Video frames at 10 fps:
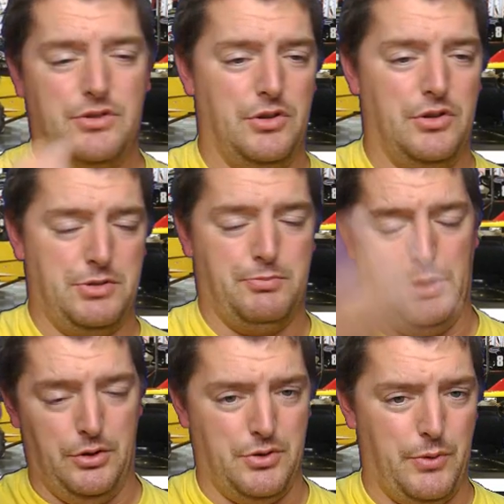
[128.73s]
So it just
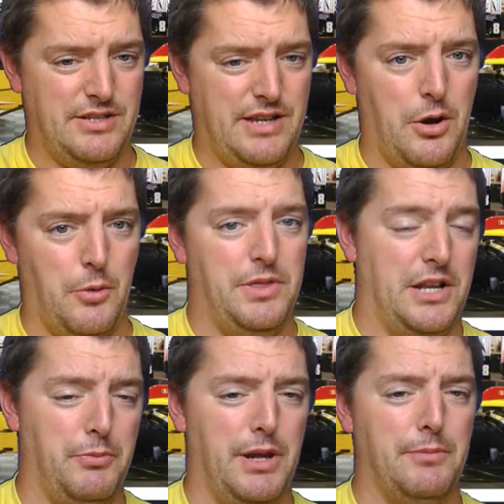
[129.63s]
blows the wastegate open. That's
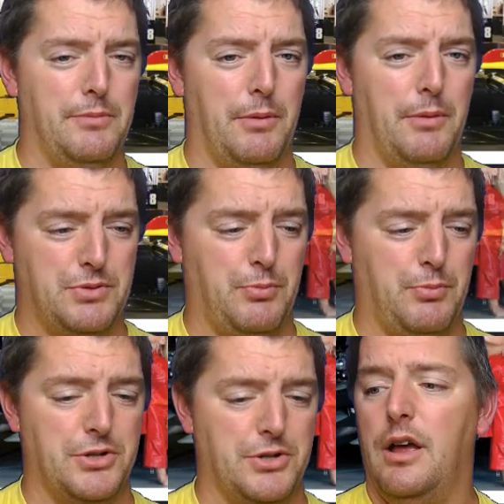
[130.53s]
your minimum boost pressure.